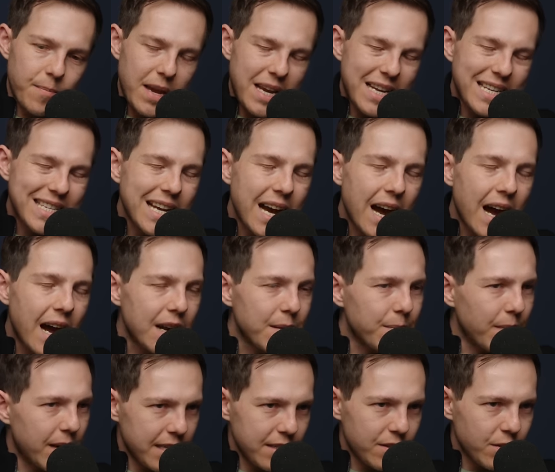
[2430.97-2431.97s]
make a ton
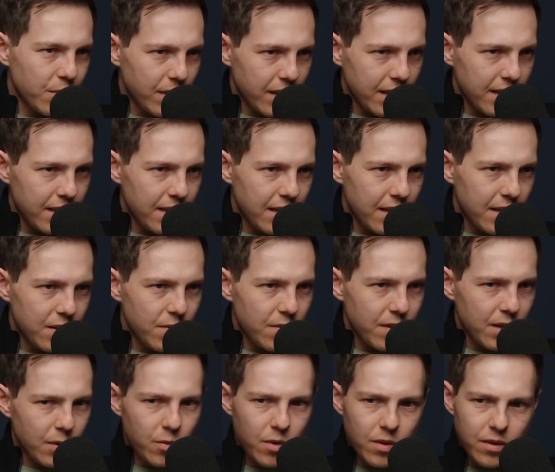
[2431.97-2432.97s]
of money doing it, and you
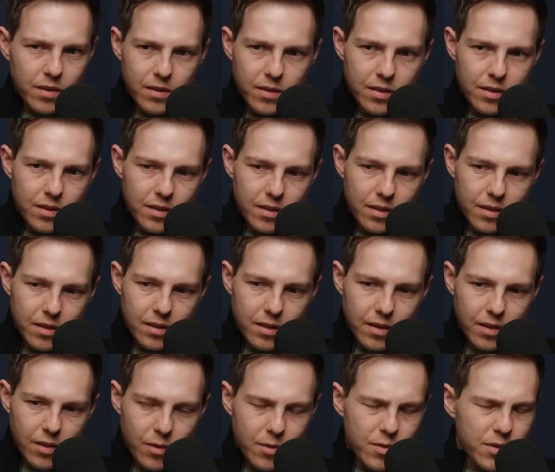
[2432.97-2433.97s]
think, well,
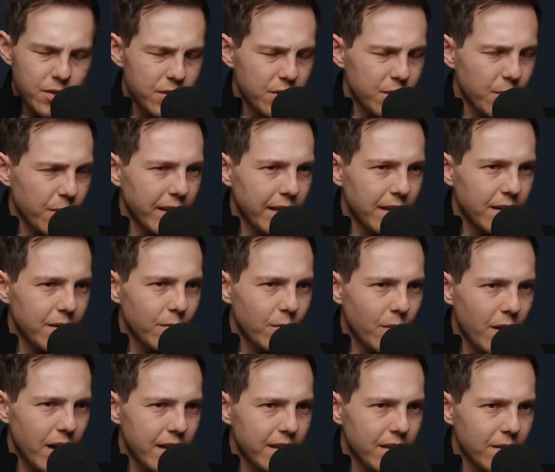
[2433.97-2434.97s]
they're doing it.
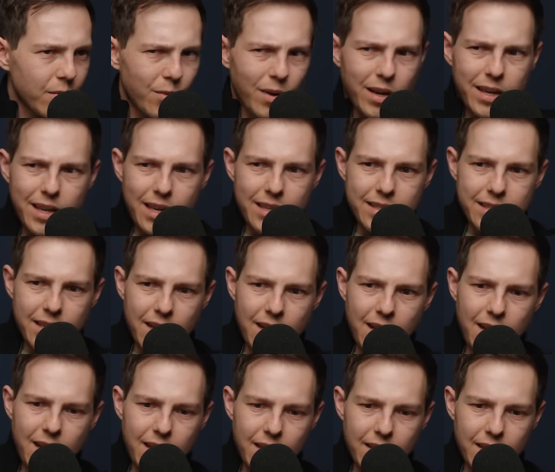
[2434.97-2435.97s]
Why? Why can't
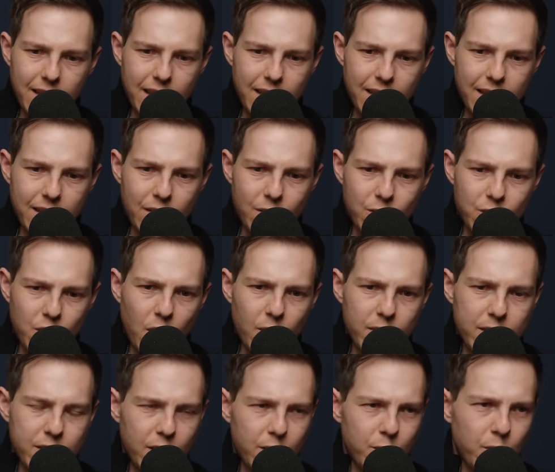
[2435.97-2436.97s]
I? Like, there's all
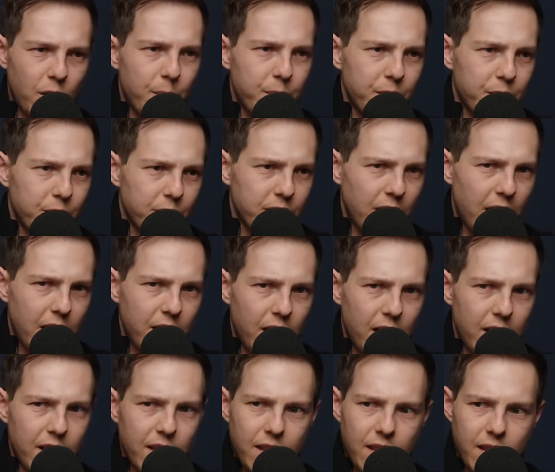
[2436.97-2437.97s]
these other opportunities. I,
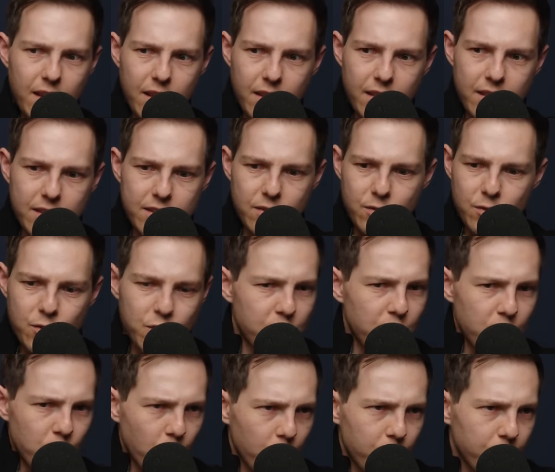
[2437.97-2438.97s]
this just
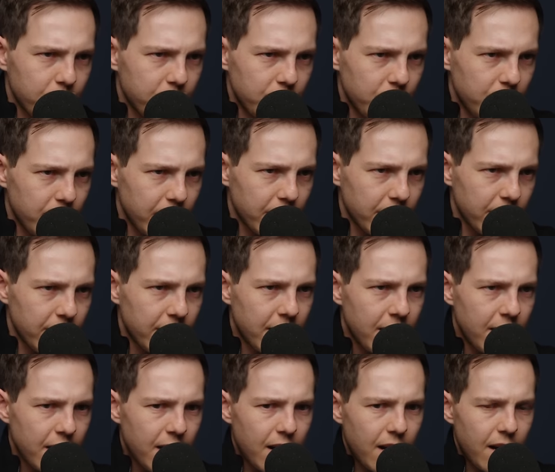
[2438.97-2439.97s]
normal dude here.
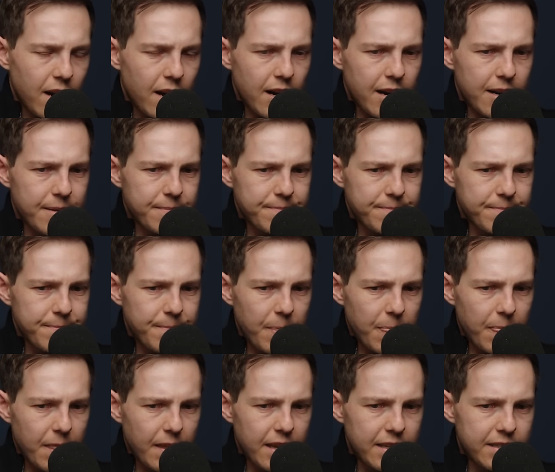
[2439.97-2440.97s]
Mm -hmm. um,
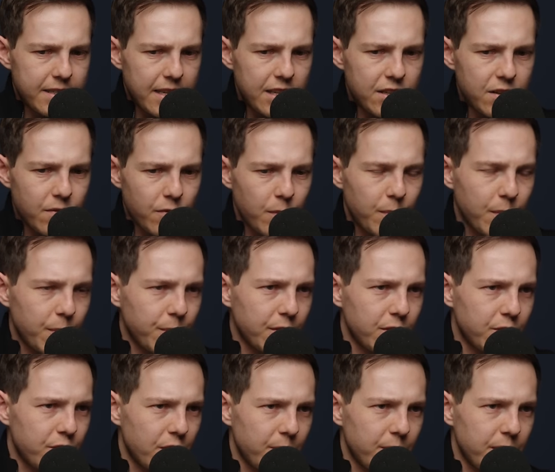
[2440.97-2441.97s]
it's easy for people
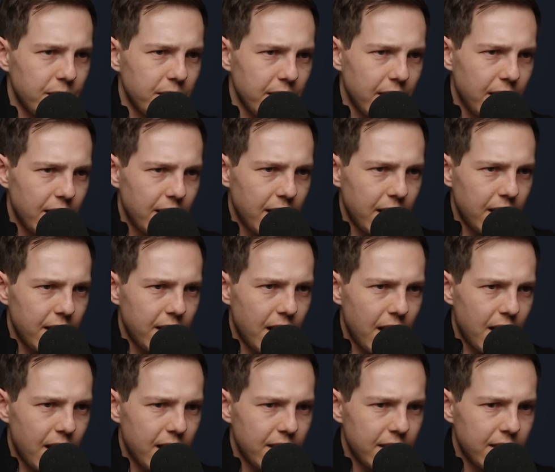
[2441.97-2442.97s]
to jump into that and
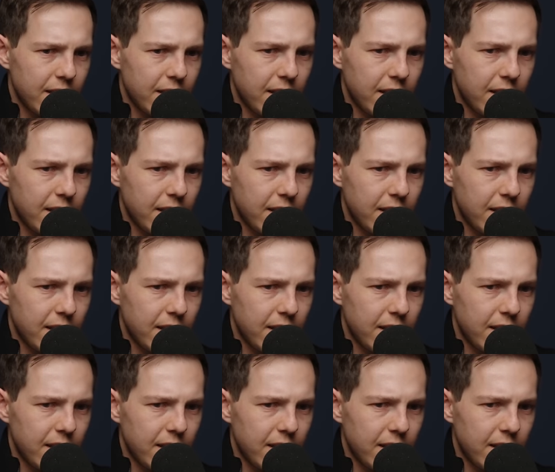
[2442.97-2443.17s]
not